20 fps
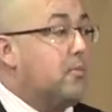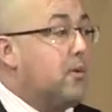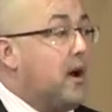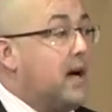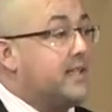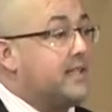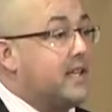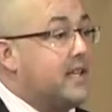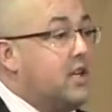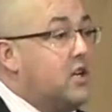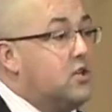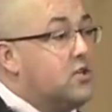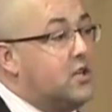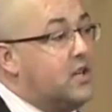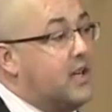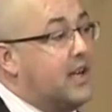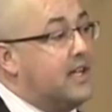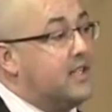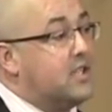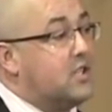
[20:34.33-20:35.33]

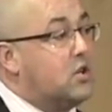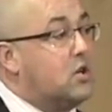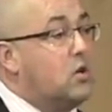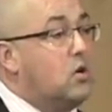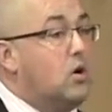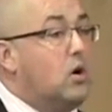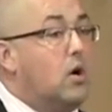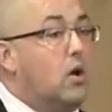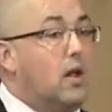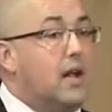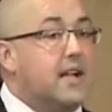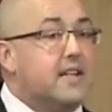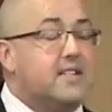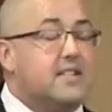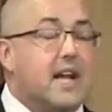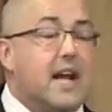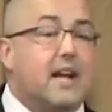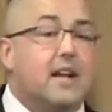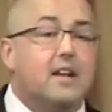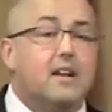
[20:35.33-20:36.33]
prosecution against Google
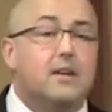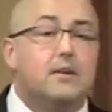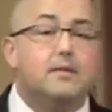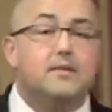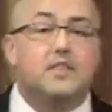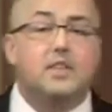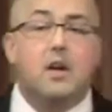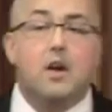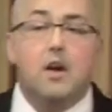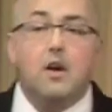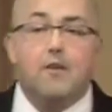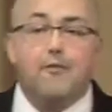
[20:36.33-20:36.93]
executives